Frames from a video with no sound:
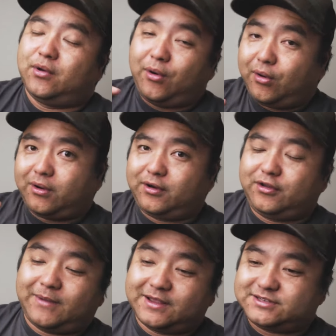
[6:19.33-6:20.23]
Or
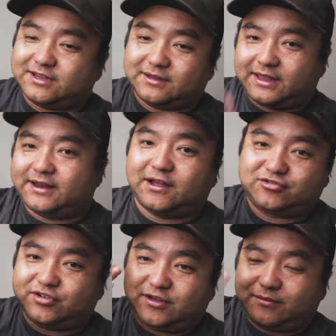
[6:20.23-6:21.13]
you might see a laid down
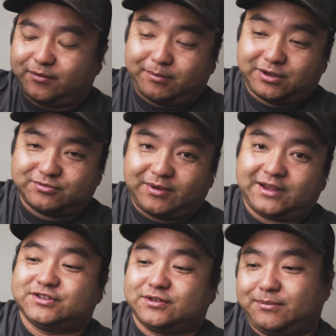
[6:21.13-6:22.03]
tree with a bunch of
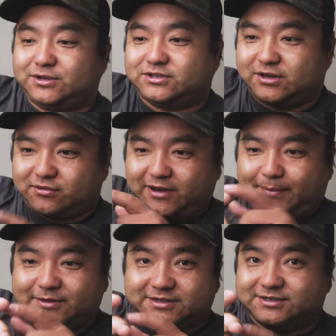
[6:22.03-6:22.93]
branches and a bunch of little
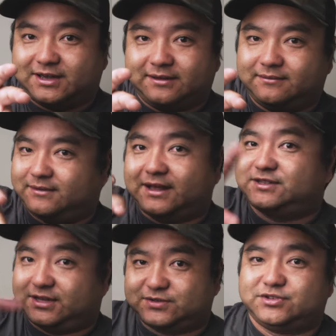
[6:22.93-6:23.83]
crappies inside.
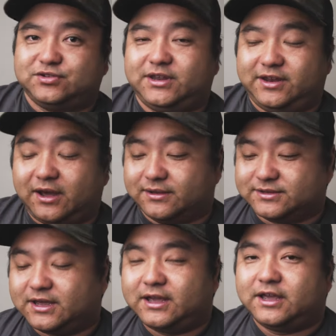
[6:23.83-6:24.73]
That's what 2D does.